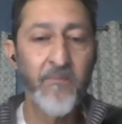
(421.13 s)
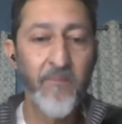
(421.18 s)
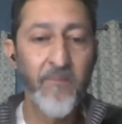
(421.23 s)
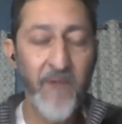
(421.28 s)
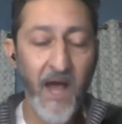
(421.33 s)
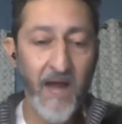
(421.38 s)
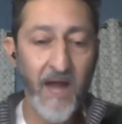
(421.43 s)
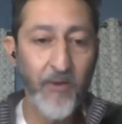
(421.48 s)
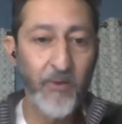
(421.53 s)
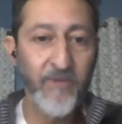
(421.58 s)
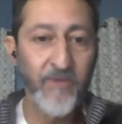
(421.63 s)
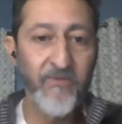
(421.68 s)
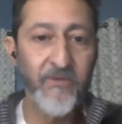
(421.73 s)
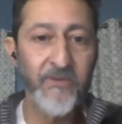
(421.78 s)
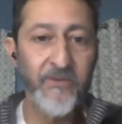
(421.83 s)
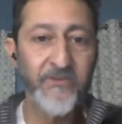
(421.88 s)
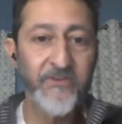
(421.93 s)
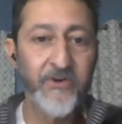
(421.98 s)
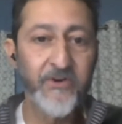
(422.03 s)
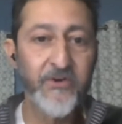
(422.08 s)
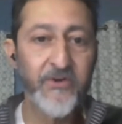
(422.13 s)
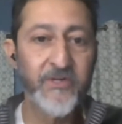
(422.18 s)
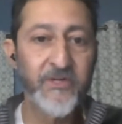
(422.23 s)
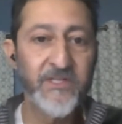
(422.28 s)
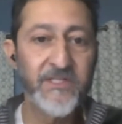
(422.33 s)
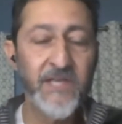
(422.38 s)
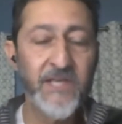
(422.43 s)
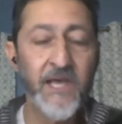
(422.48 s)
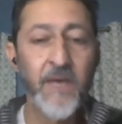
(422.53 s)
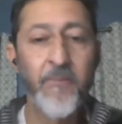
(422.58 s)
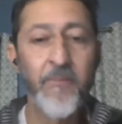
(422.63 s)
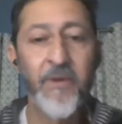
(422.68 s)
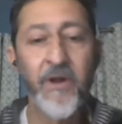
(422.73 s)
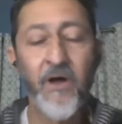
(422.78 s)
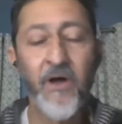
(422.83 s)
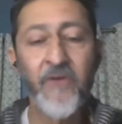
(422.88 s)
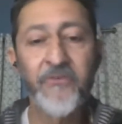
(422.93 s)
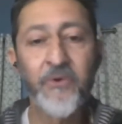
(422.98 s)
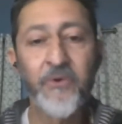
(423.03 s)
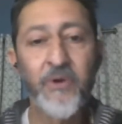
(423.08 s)
not only for the surgeries,
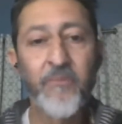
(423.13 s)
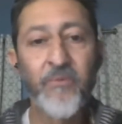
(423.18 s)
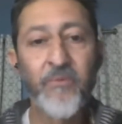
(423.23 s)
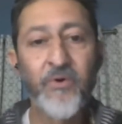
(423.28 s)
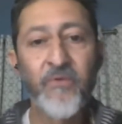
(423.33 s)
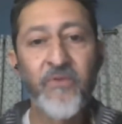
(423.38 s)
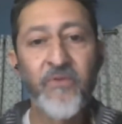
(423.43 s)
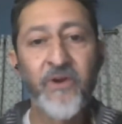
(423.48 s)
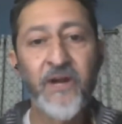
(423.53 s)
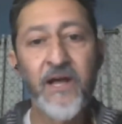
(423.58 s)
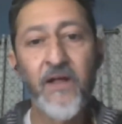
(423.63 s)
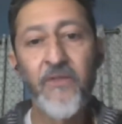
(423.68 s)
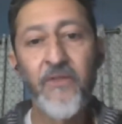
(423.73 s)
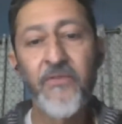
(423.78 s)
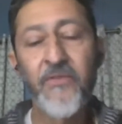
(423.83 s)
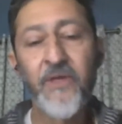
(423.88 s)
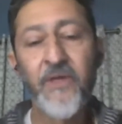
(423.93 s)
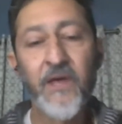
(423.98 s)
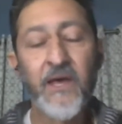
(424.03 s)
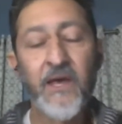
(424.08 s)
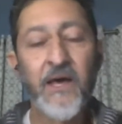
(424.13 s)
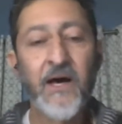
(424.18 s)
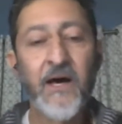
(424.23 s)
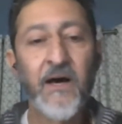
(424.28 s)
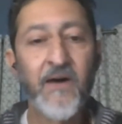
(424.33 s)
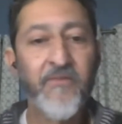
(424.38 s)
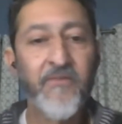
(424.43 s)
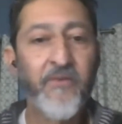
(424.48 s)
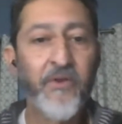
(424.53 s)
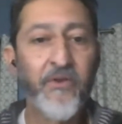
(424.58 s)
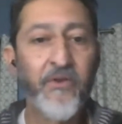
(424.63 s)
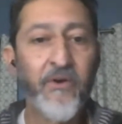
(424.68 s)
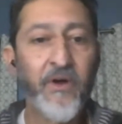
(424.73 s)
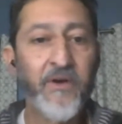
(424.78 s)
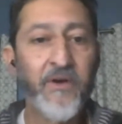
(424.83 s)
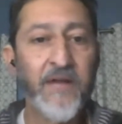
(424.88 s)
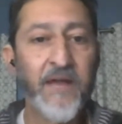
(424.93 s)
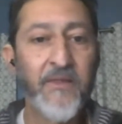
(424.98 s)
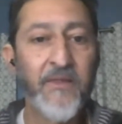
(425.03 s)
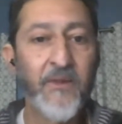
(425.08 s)
but also improve their health further
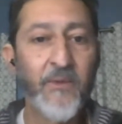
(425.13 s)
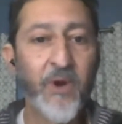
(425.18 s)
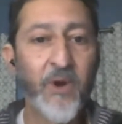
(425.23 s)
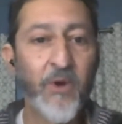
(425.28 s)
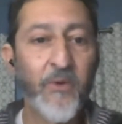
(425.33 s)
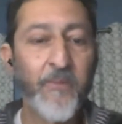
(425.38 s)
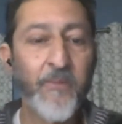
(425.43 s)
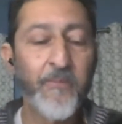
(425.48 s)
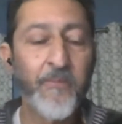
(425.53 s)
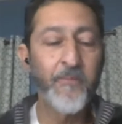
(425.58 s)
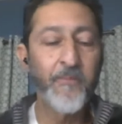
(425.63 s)
on down the road.